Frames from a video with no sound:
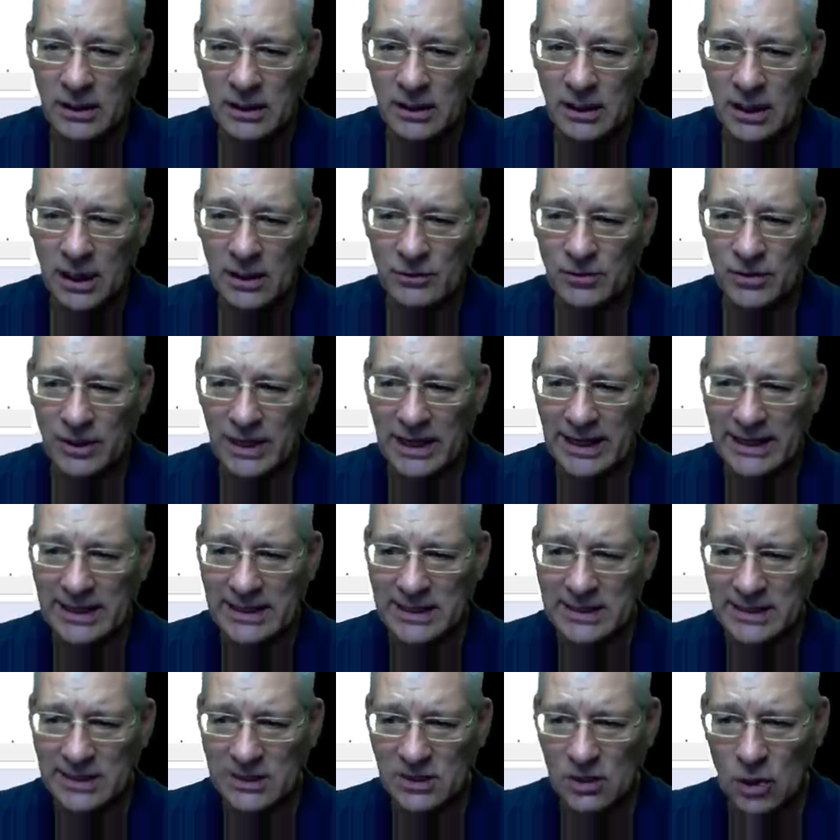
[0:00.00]
108
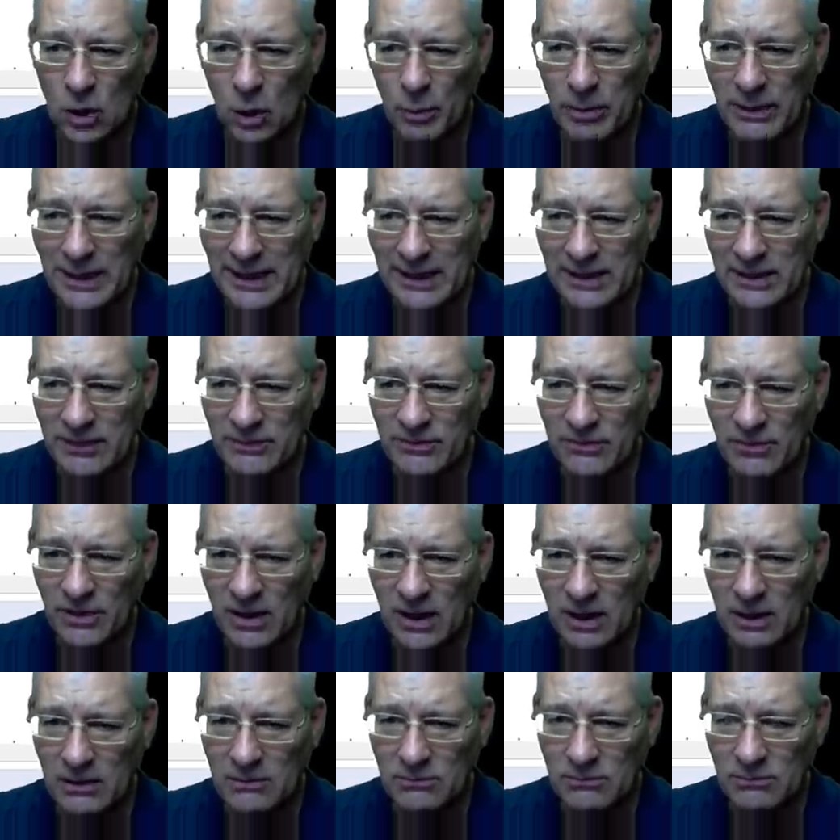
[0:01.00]
is the top end
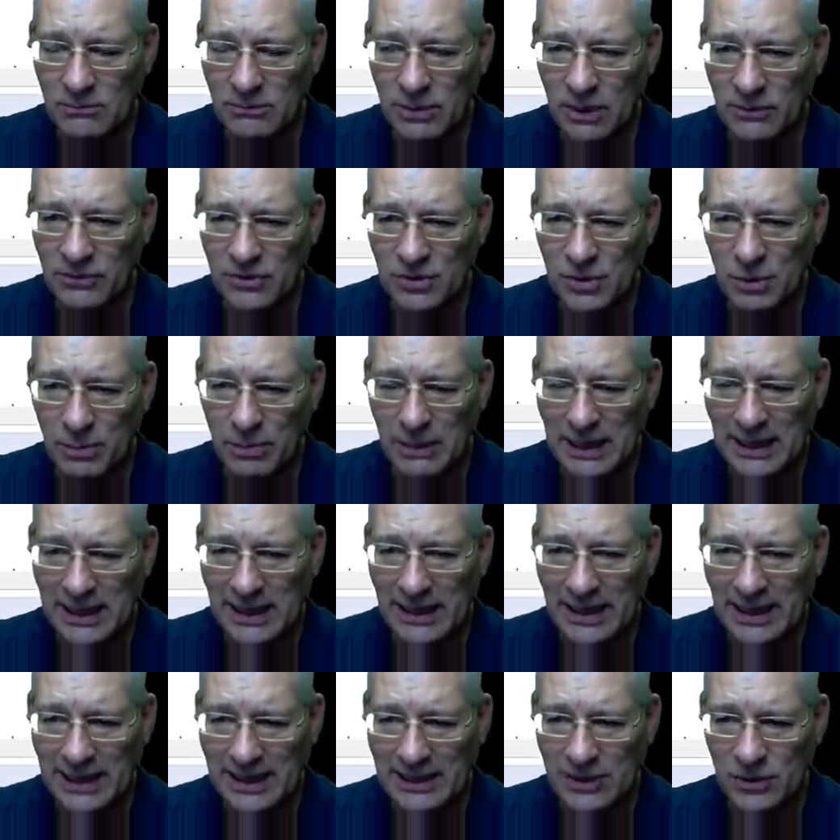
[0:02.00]
for both
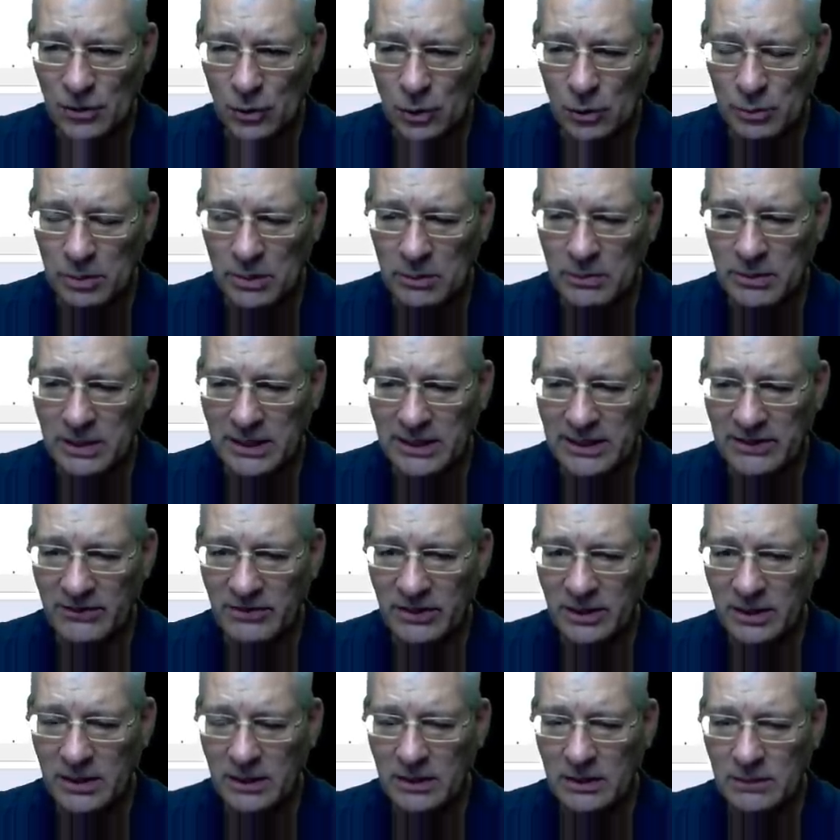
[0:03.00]
Japan and Europe, I
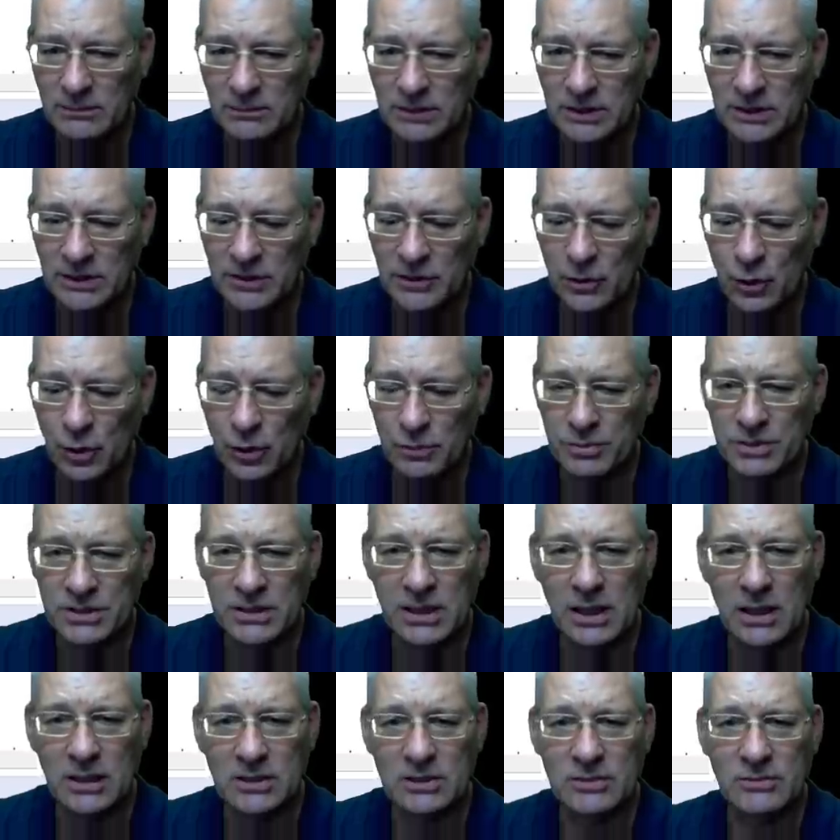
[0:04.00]
believe. But Europe
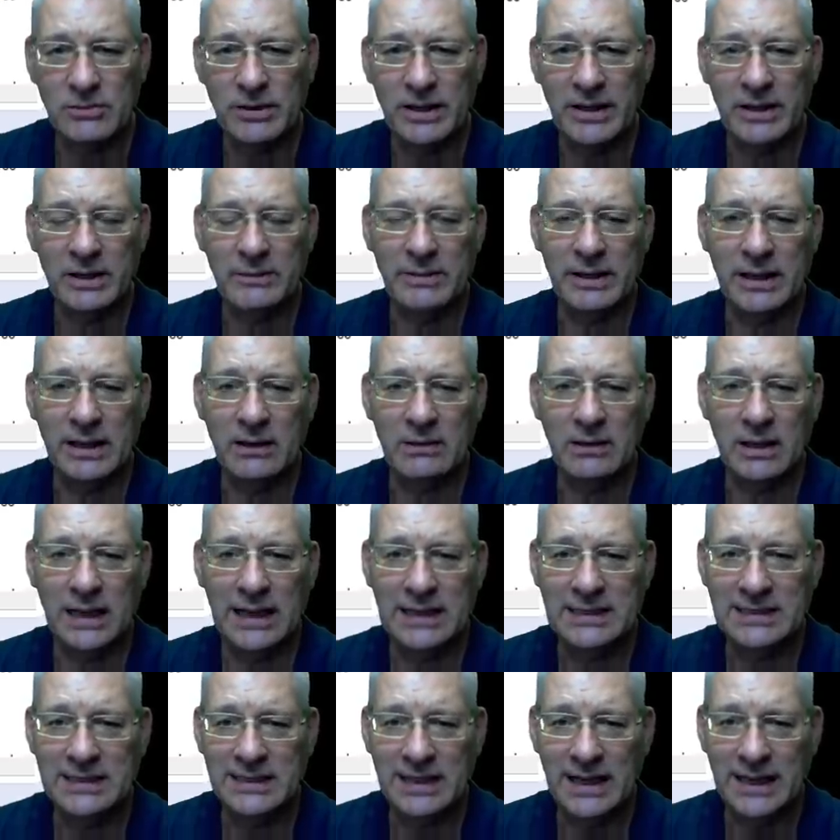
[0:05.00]
starts around about
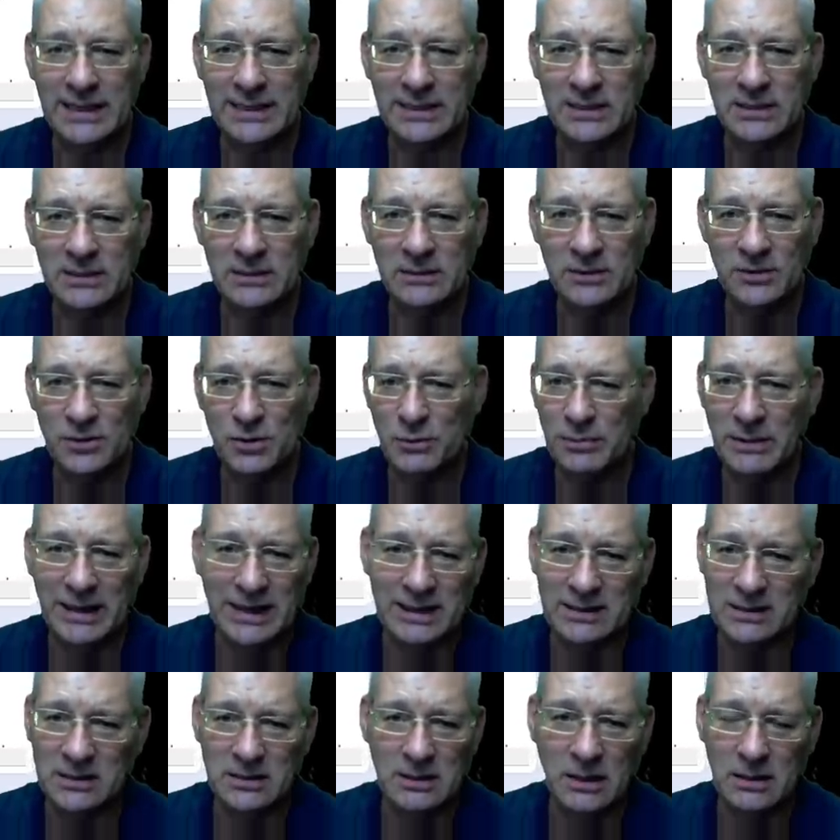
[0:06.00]
88 and
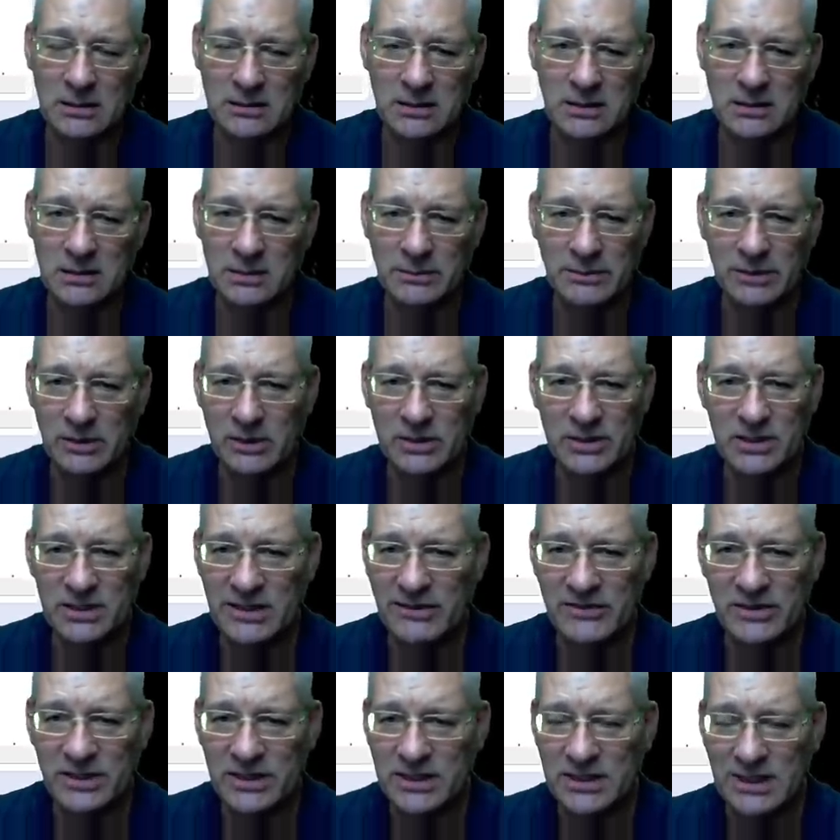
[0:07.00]
Japan starts at something like
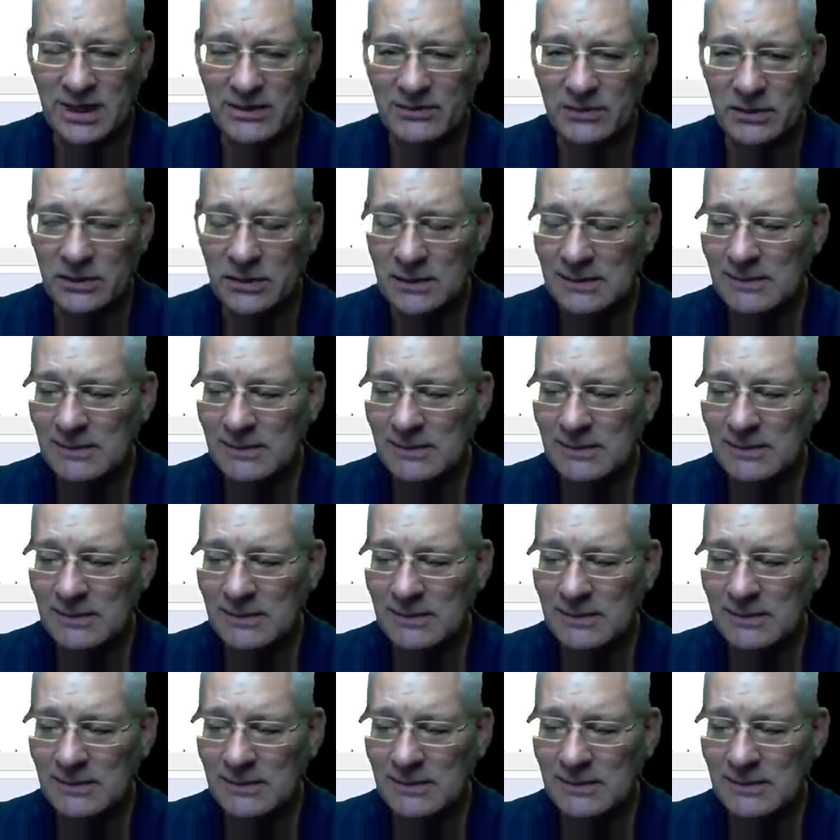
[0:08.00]
77.